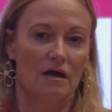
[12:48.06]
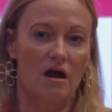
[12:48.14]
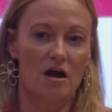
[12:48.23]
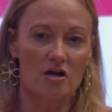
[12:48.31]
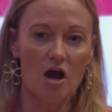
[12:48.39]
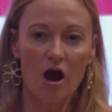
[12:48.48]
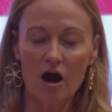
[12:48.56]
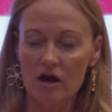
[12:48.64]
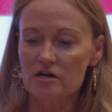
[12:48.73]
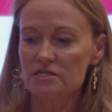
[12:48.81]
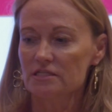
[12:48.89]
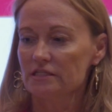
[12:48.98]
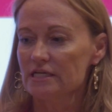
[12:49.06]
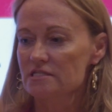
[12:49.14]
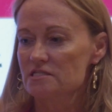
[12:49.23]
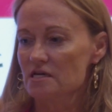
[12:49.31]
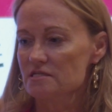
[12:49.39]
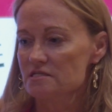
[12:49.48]
our heart leads
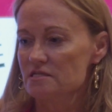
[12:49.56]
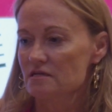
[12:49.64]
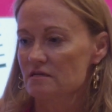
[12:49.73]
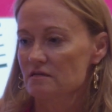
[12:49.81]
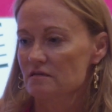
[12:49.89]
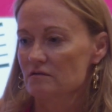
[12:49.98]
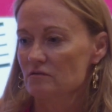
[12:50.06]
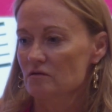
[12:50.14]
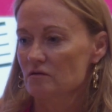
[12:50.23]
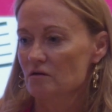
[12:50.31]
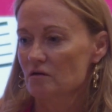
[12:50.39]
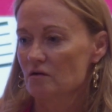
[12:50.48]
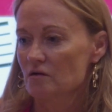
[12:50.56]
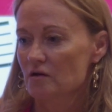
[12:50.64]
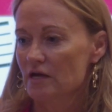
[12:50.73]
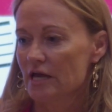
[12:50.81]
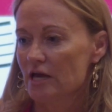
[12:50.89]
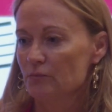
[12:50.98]
us
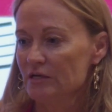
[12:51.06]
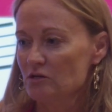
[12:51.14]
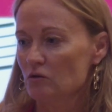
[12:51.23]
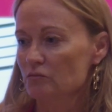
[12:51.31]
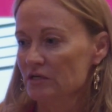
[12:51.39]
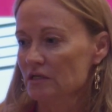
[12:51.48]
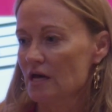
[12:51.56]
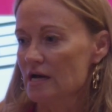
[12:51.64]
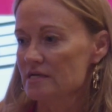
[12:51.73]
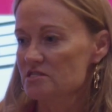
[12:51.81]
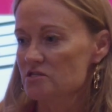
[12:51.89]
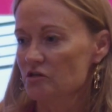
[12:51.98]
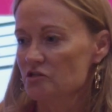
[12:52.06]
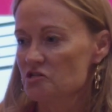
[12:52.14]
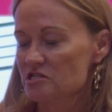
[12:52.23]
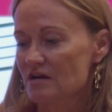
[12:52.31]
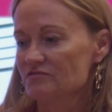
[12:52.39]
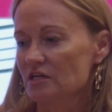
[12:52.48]
and we don't realize. So you
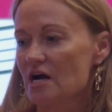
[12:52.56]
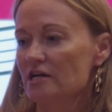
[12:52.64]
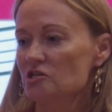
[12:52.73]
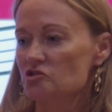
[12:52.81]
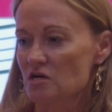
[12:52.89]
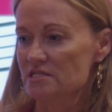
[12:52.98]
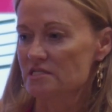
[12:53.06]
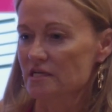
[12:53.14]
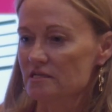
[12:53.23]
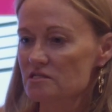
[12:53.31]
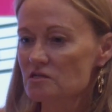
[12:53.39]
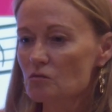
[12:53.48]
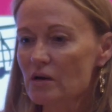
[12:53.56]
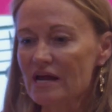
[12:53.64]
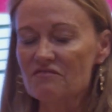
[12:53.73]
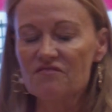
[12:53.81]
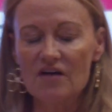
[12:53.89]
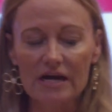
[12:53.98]
just have to kind of trust it. So when I
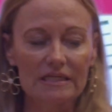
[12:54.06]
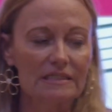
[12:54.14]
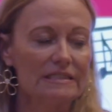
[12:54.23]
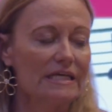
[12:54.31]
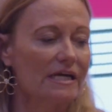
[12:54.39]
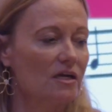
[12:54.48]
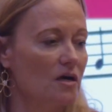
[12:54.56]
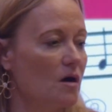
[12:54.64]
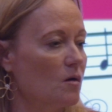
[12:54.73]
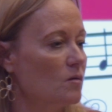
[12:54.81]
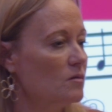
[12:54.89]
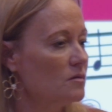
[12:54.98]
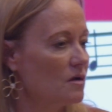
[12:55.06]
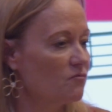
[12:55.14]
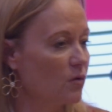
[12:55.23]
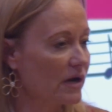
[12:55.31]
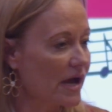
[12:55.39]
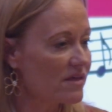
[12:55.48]
finally let go of
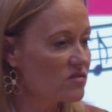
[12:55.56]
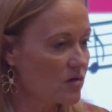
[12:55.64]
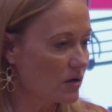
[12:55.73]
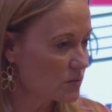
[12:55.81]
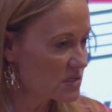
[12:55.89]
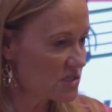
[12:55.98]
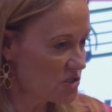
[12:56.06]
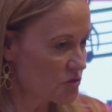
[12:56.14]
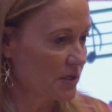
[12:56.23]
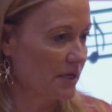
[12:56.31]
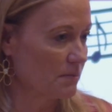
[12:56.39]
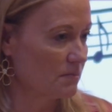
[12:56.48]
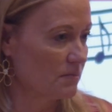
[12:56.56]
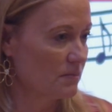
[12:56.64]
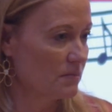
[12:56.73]
what I thought was the dream,